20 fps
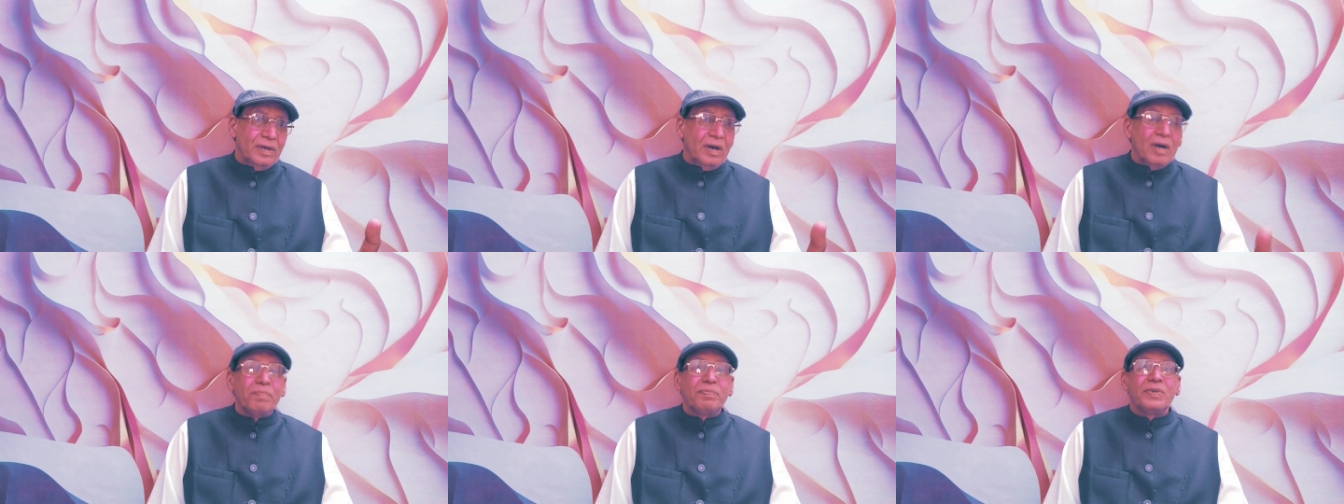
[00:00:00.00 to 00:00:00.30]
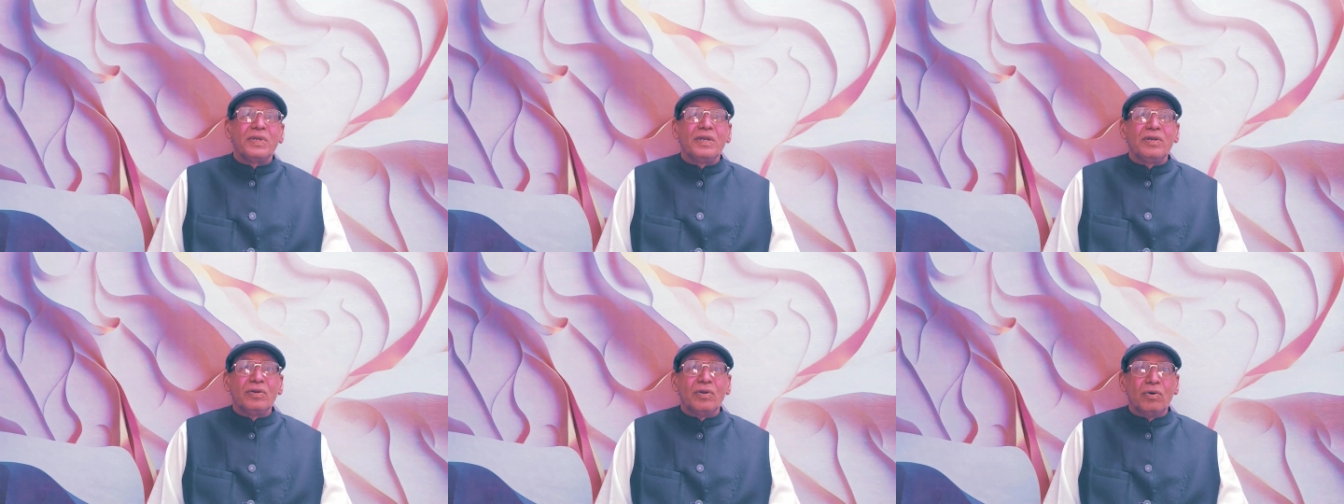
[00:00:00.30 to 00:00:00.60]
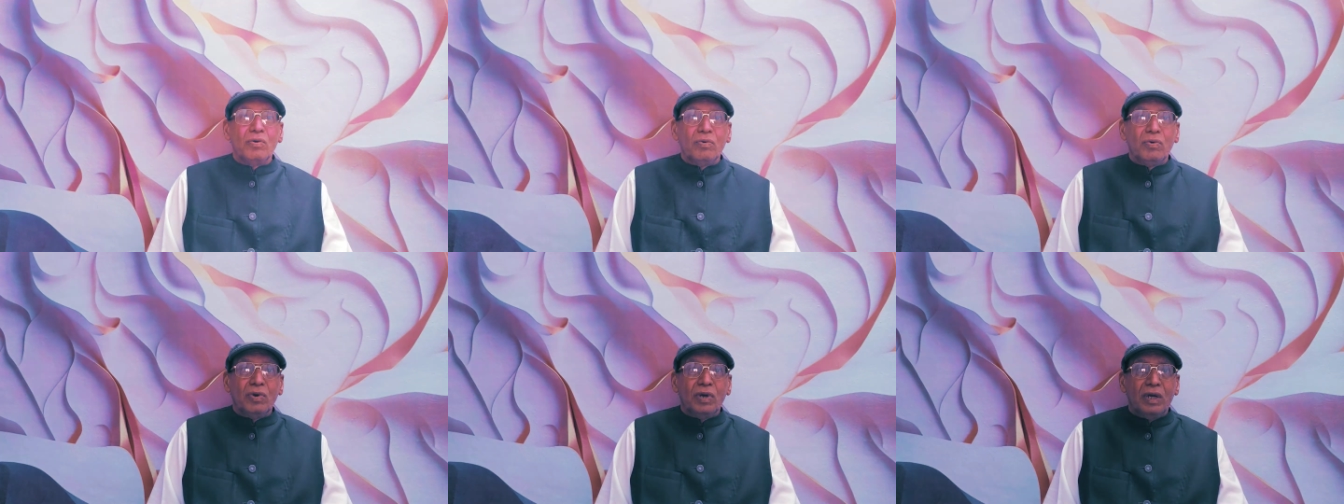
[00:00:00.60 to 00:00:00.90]
Up till
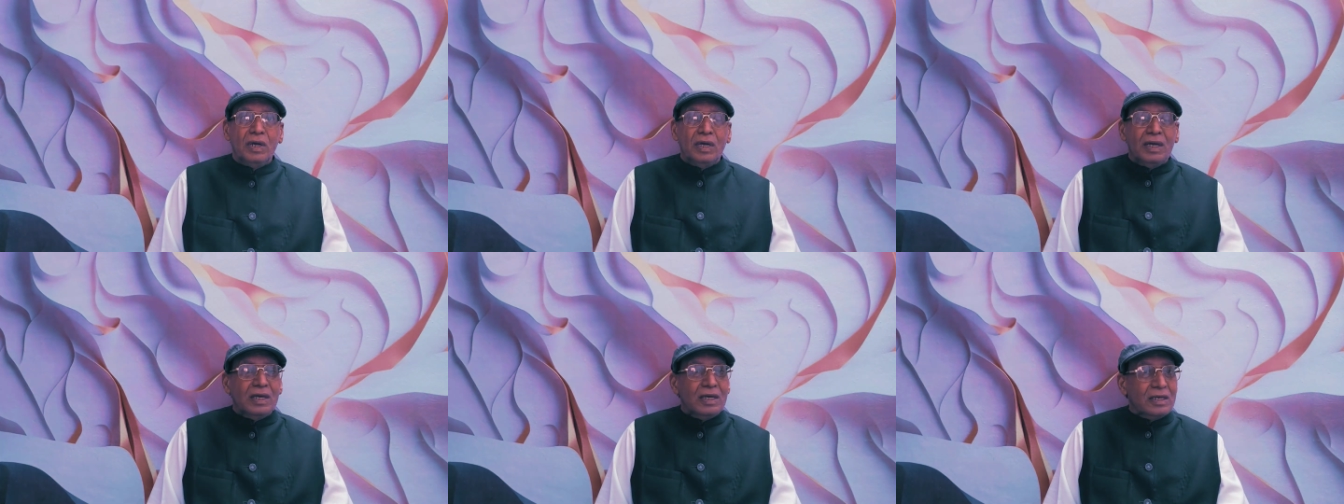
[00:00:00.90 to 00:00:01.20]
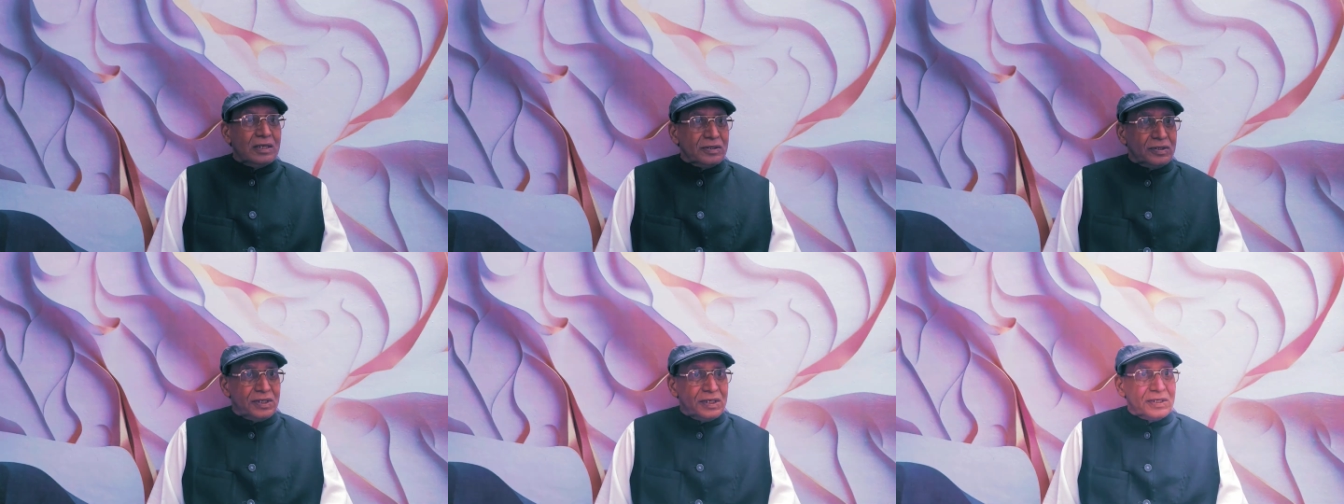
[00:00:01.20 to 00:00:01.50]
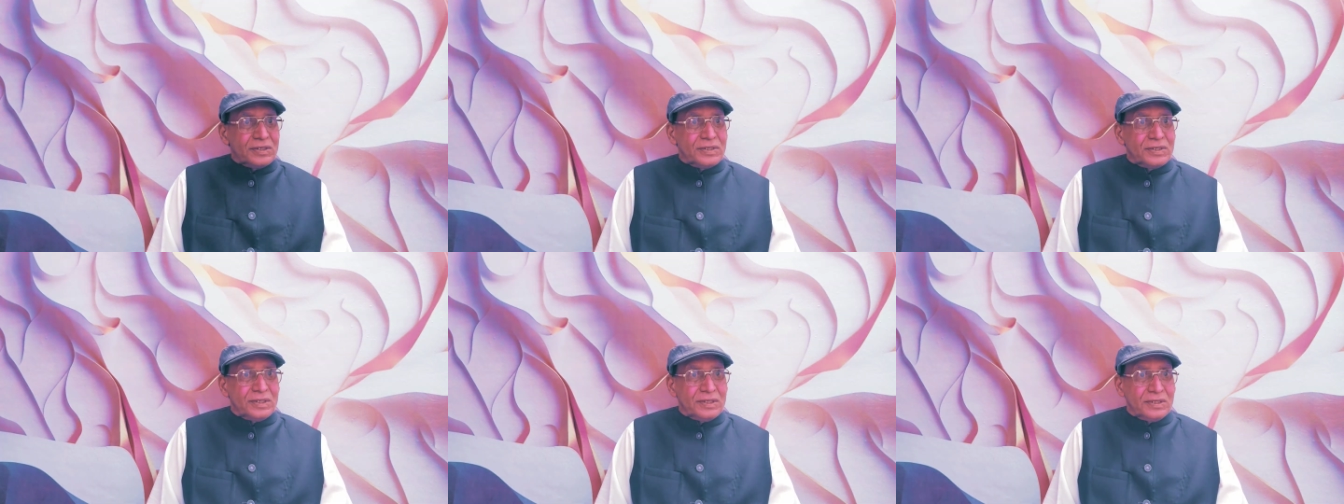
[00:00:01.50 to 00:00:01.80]
now,
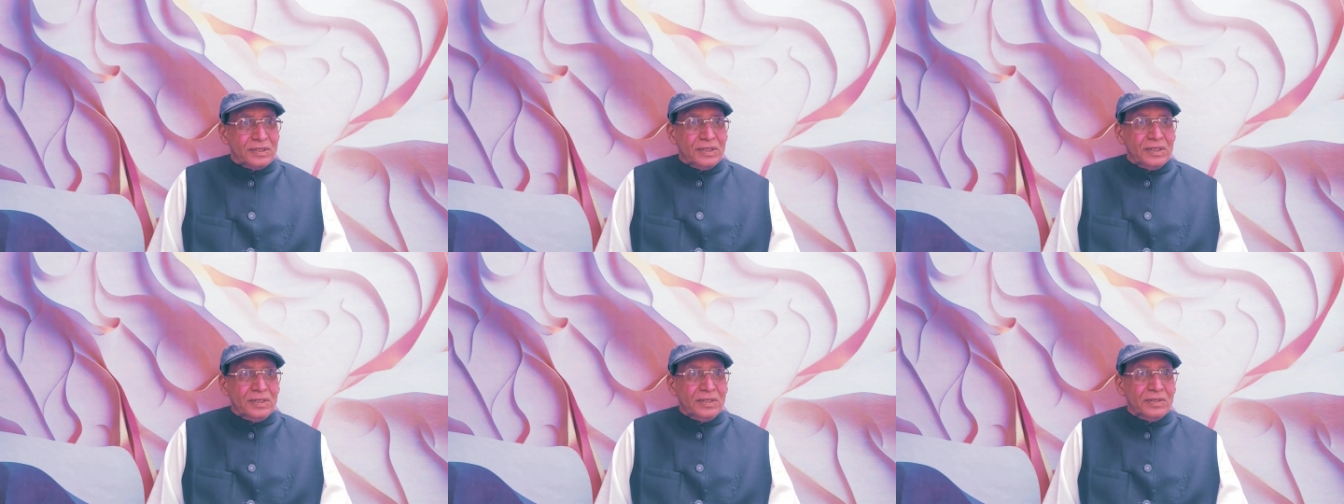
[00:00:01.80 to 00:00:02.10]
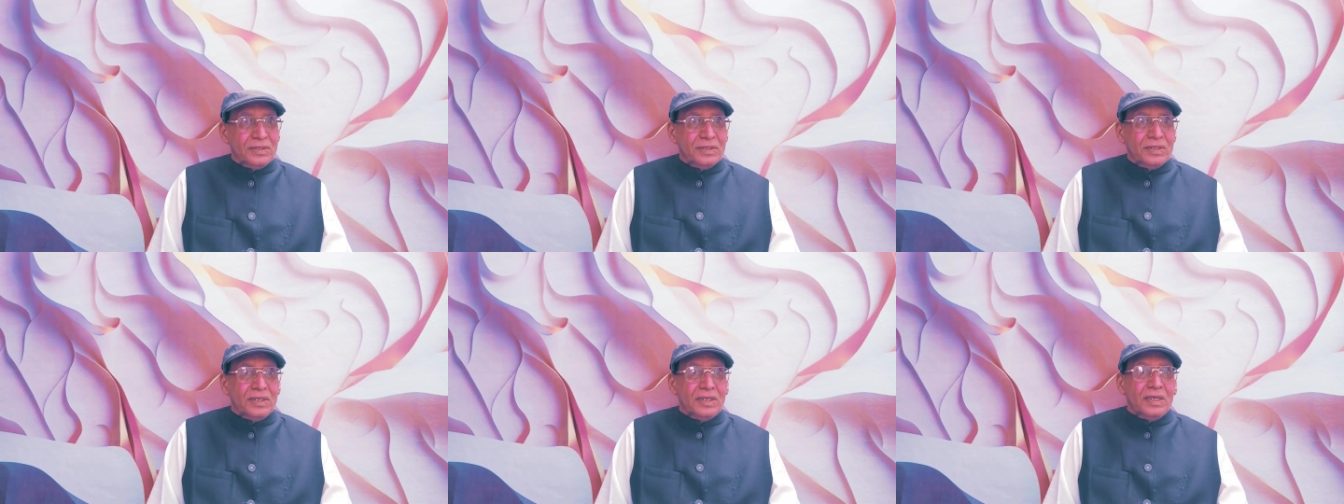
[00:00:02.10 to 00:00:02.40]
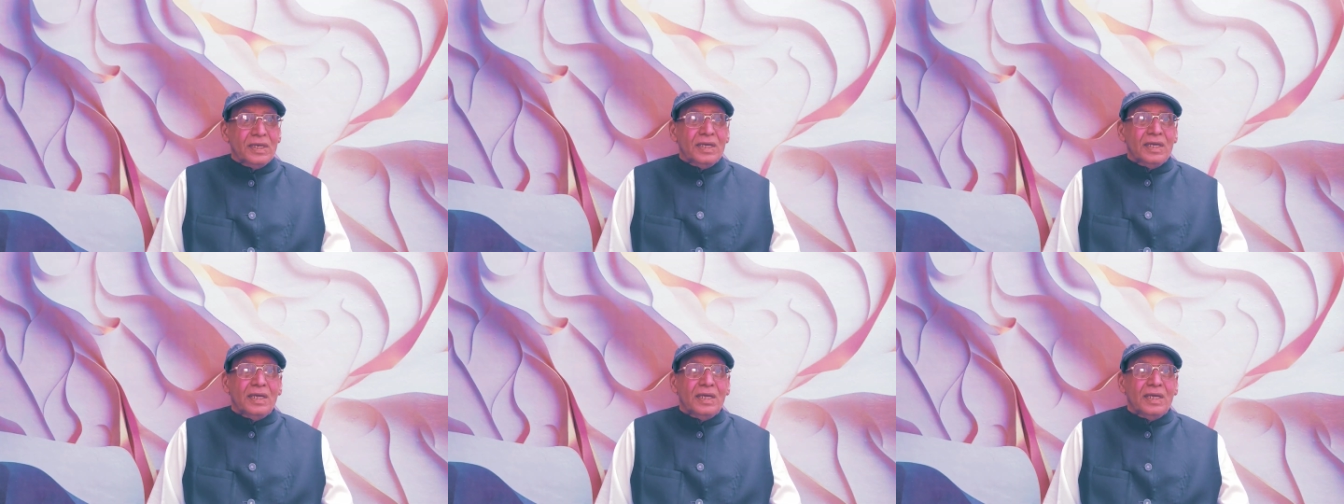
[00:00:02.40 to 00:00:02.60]
this disease